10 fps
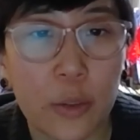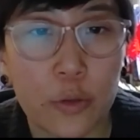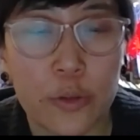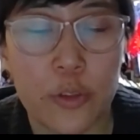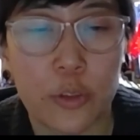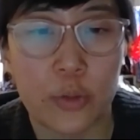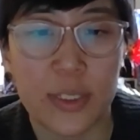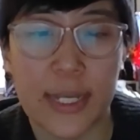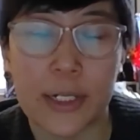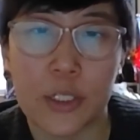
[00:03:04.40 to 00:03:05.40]
the Earth Institute
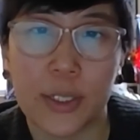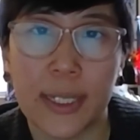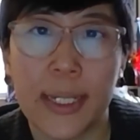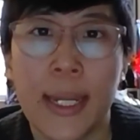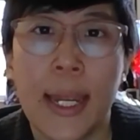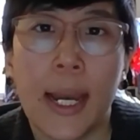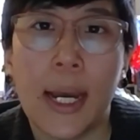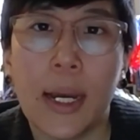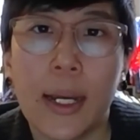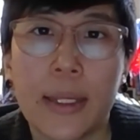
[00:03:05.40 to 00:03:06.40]
is actually
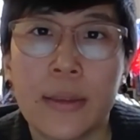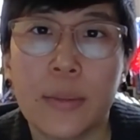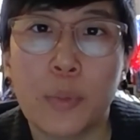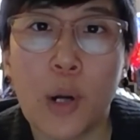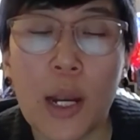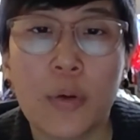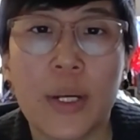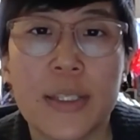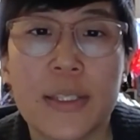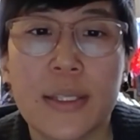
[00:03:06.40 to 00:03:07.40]
uh, in the
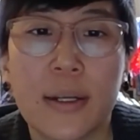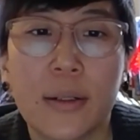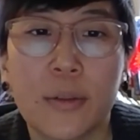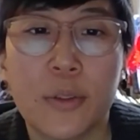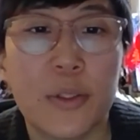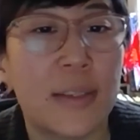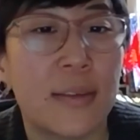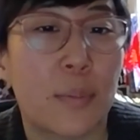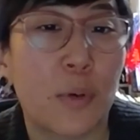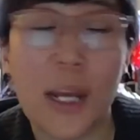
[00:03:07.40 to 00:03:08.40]
progress uh, or
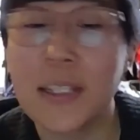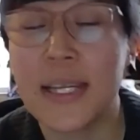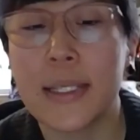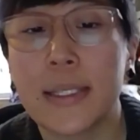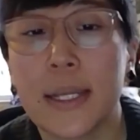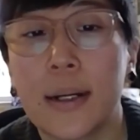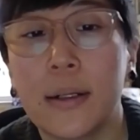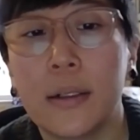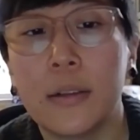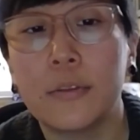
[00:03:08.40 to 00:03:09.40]
in the process
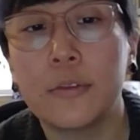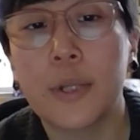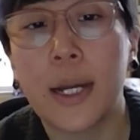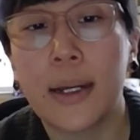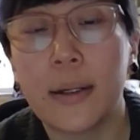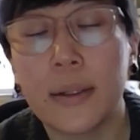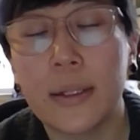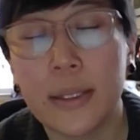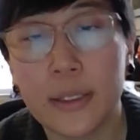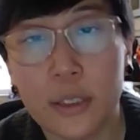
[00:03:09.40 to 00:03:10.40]
of uh,
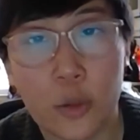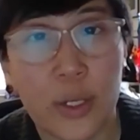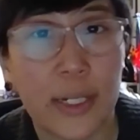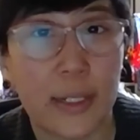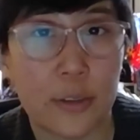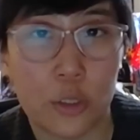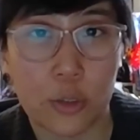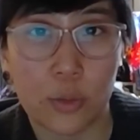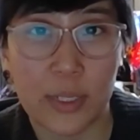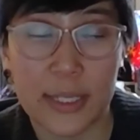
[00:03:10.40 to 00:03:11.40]
integrating
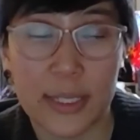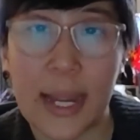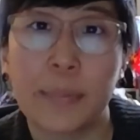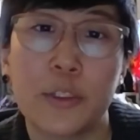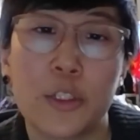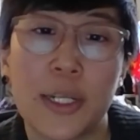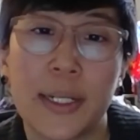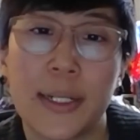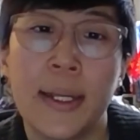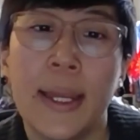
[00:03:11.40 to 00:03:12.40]
into and
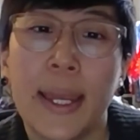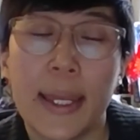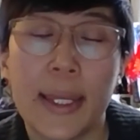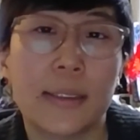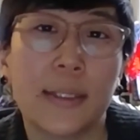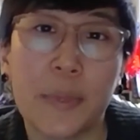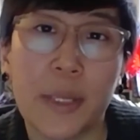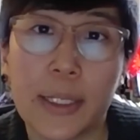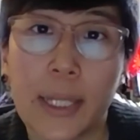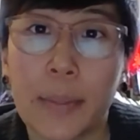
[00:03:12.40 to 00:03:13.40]
establishing a
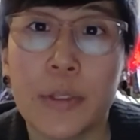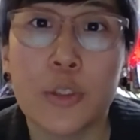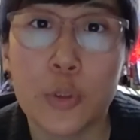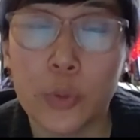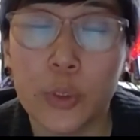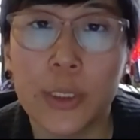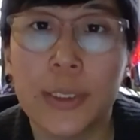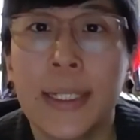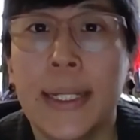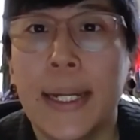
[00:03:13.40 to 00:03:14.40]
Columbia climate
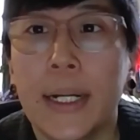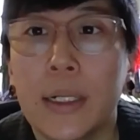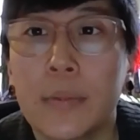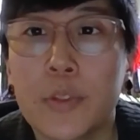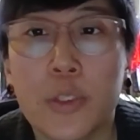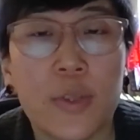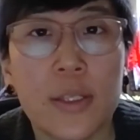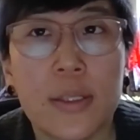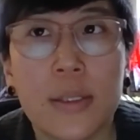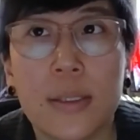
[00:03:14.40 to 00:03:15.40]
school. Um, so
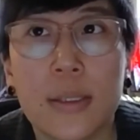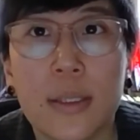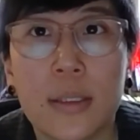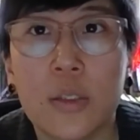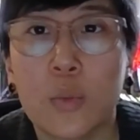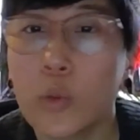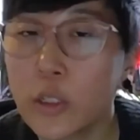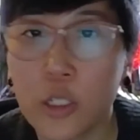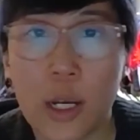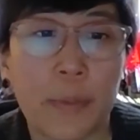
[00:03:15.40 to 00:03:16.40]
this this
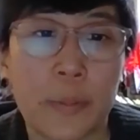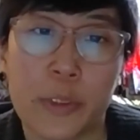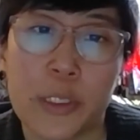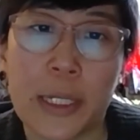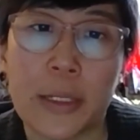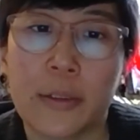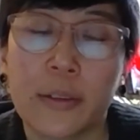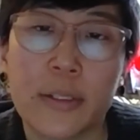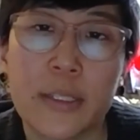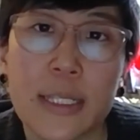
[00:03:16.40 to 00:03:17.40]
workshop in
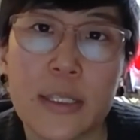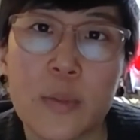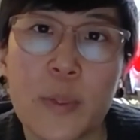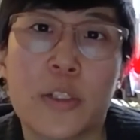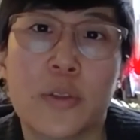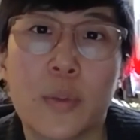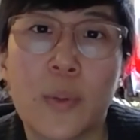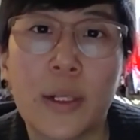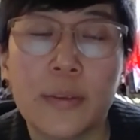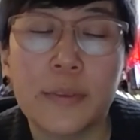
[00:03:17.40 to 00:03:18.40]
particular is especially
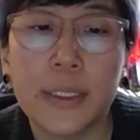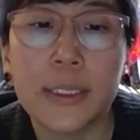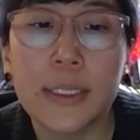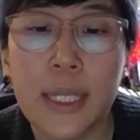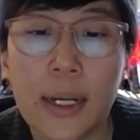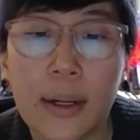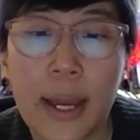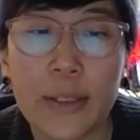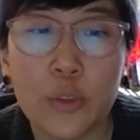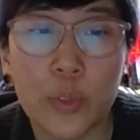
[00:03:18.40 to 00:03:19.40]
relevant uh,
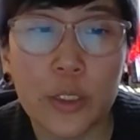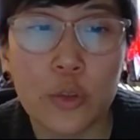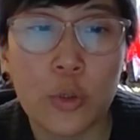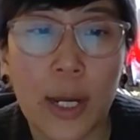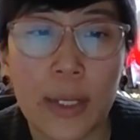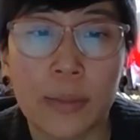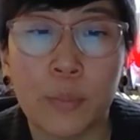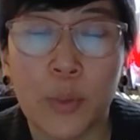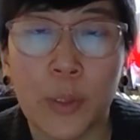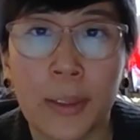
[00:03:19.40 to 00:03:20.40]
as we try
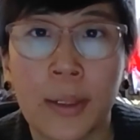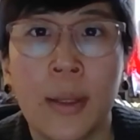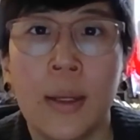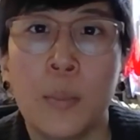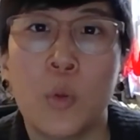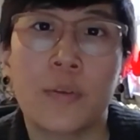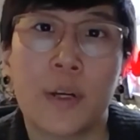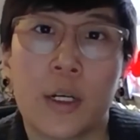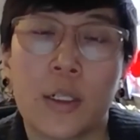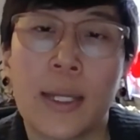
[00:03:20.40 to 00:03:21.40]
and bring more of
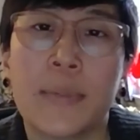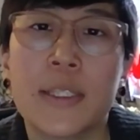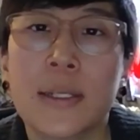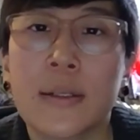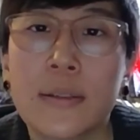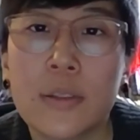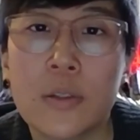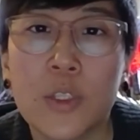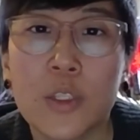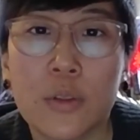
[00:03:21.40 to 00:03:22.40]
our climate science
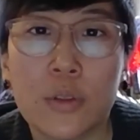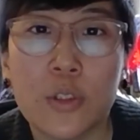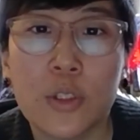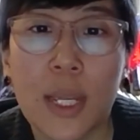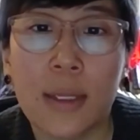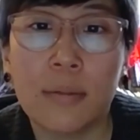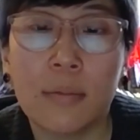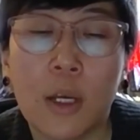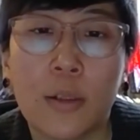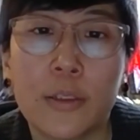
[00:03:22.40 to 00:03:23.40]
and research
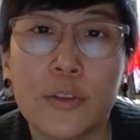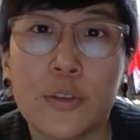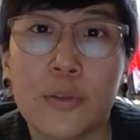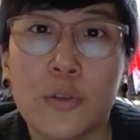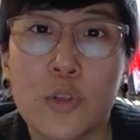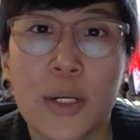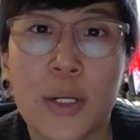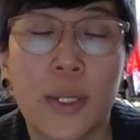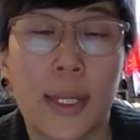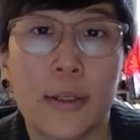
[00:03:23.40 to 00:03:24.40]
and knowledge and try
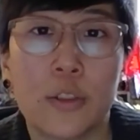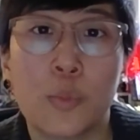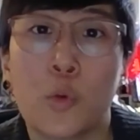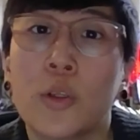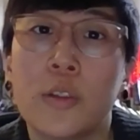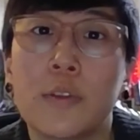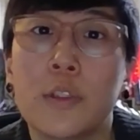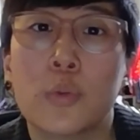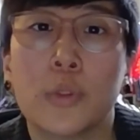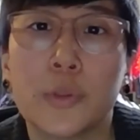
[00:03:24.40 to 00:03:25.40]
to engage more
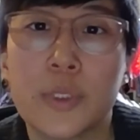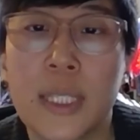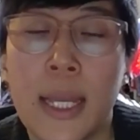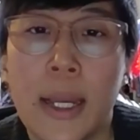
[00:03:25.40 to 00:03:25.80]
individuals,